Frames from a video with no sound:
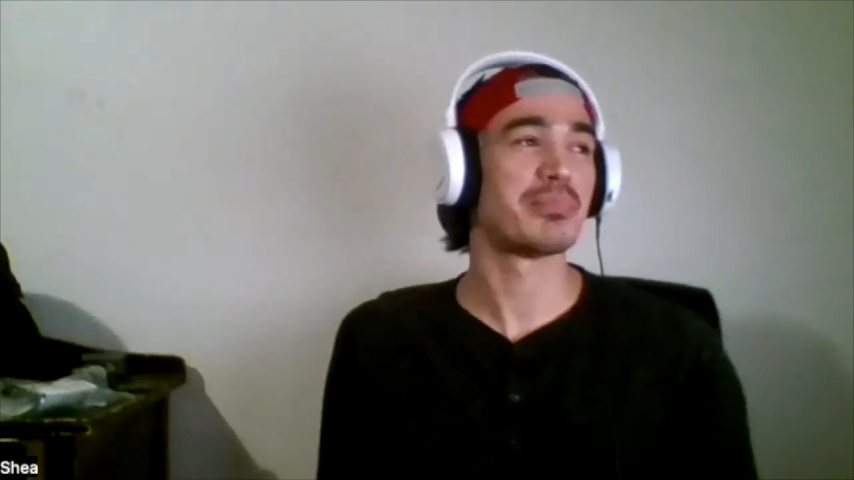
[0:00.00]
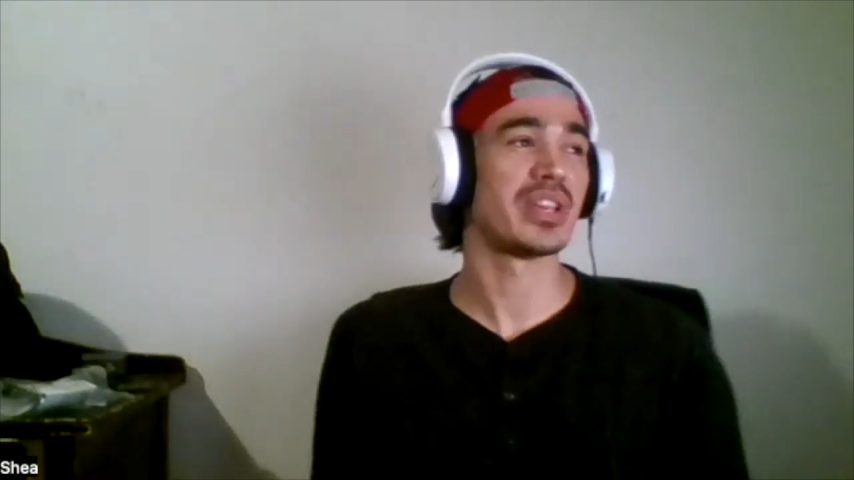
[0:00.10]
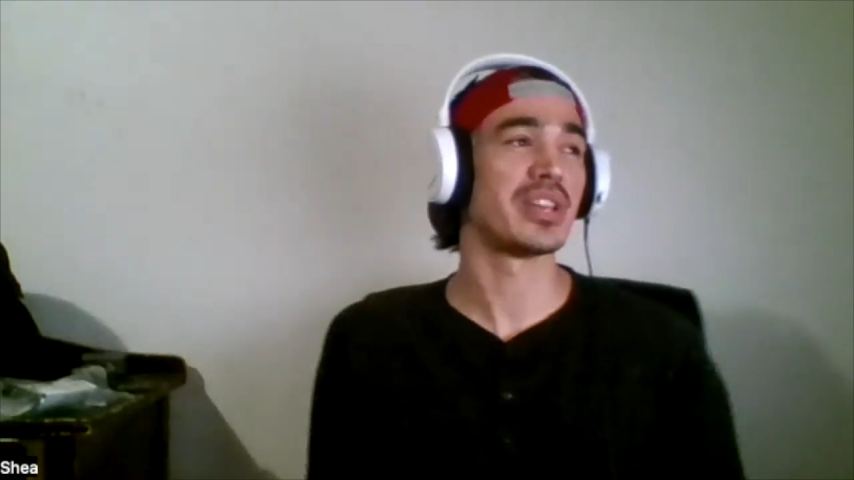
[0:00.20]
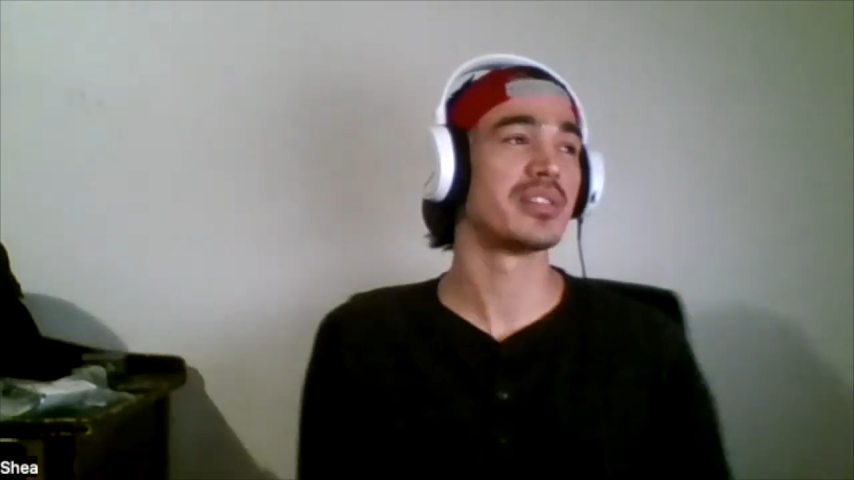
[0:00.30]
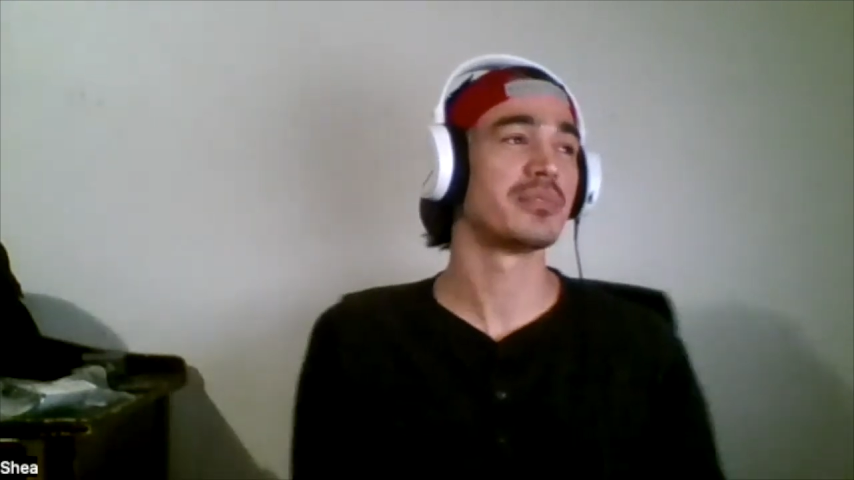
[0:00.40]

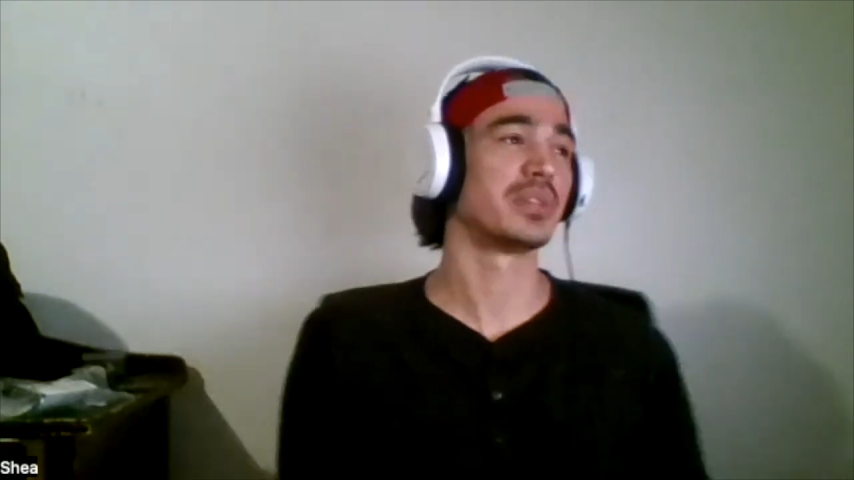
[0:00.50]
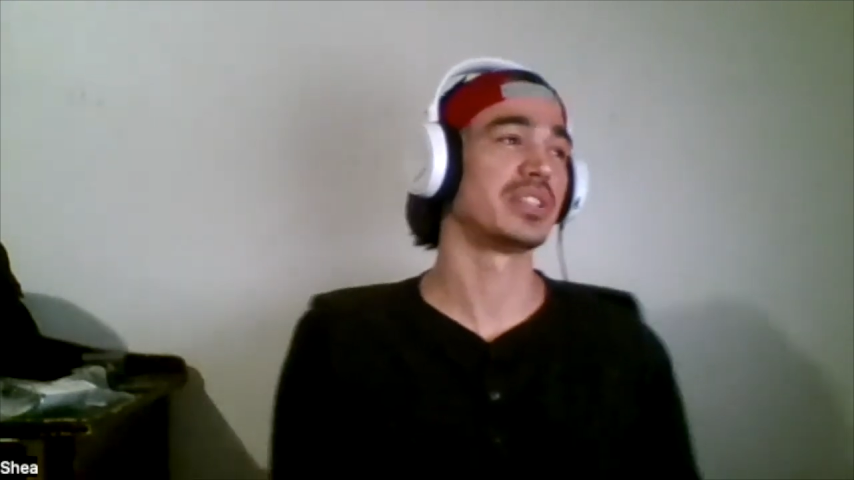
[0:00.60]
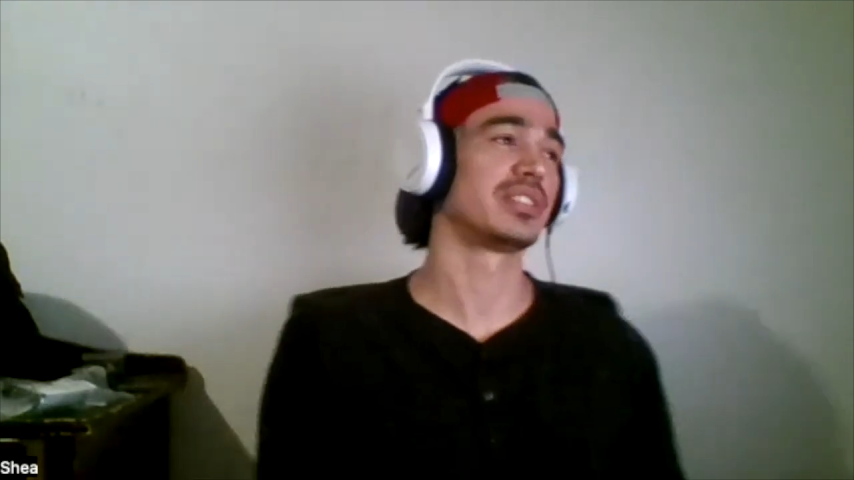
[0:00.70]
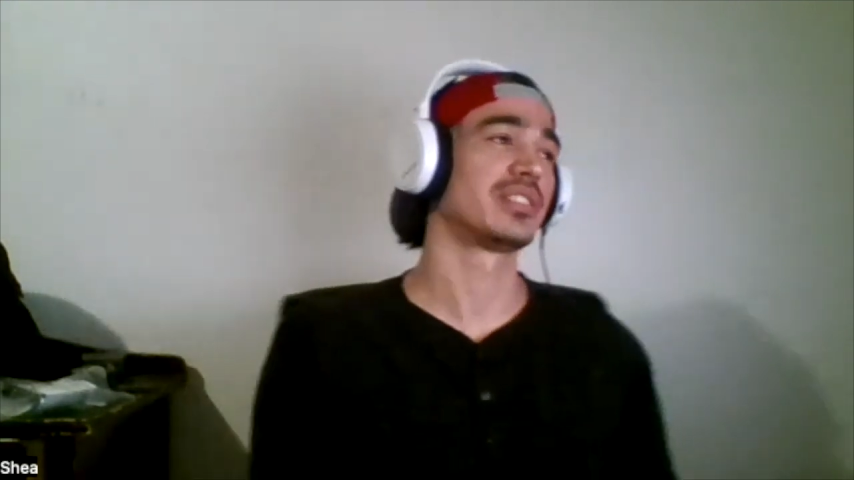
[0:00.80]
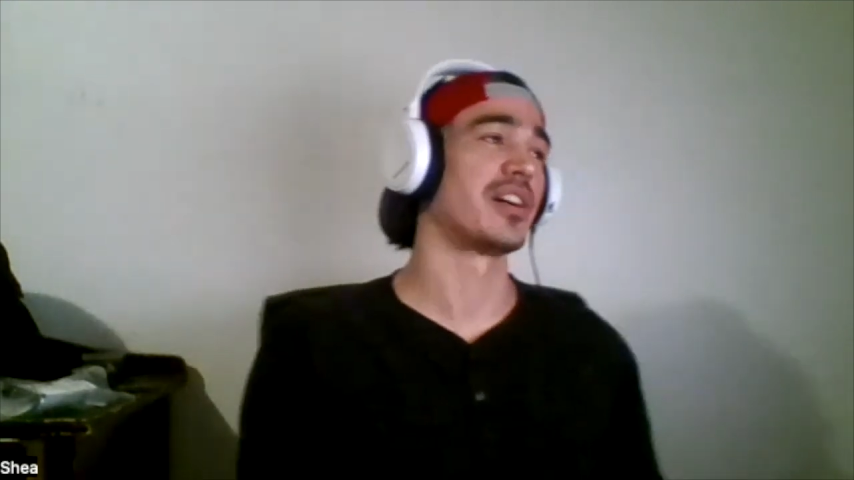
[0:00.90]
be,
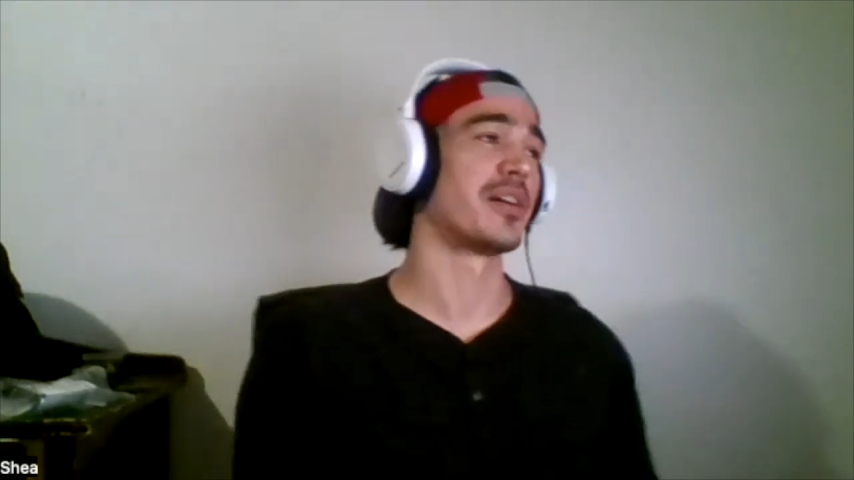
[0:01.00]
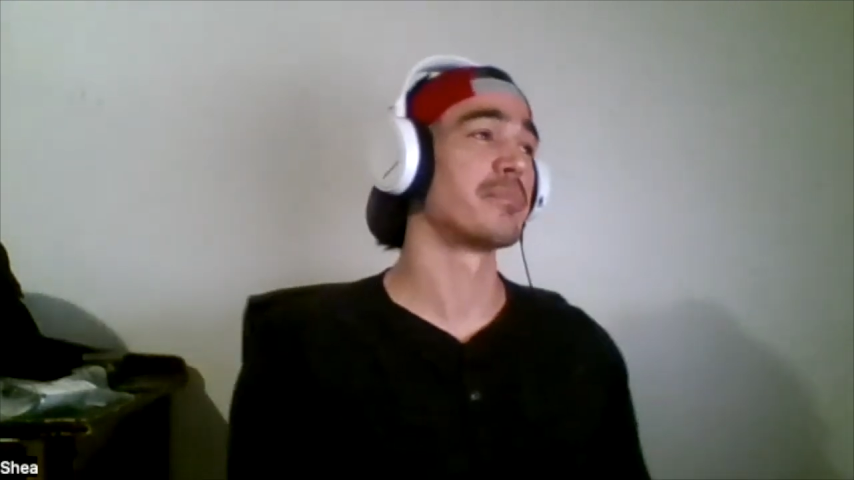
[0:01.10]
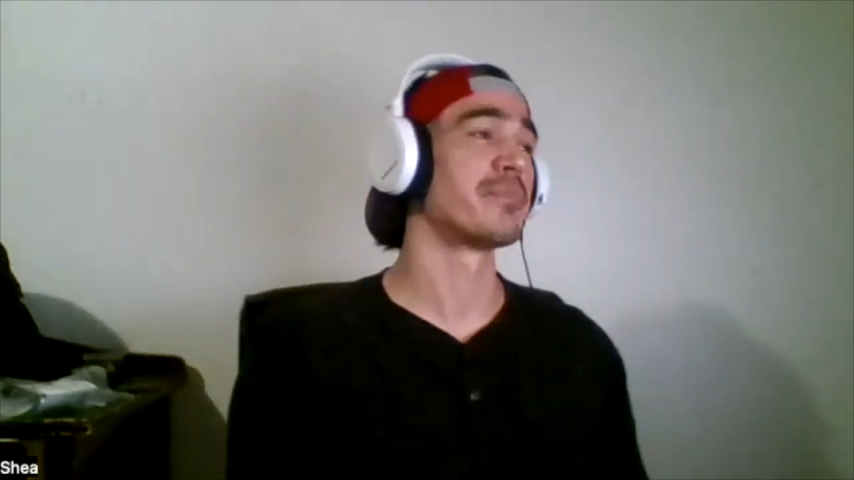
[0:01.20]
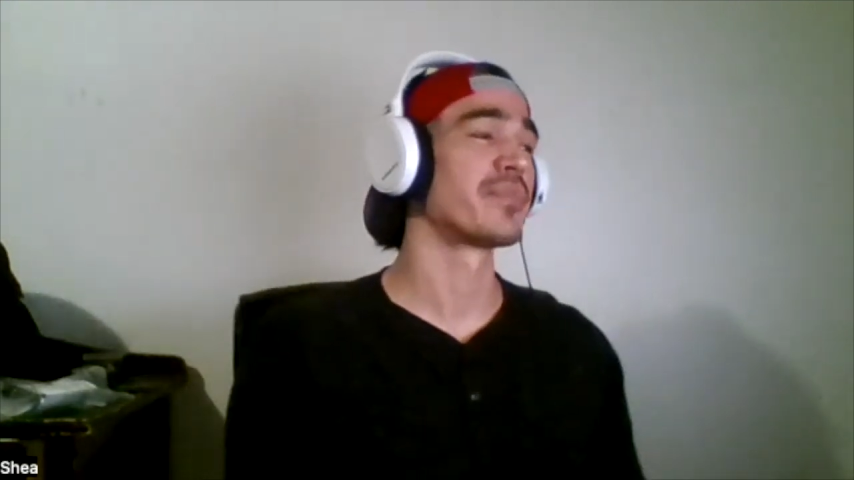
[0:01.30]
Mother Tom?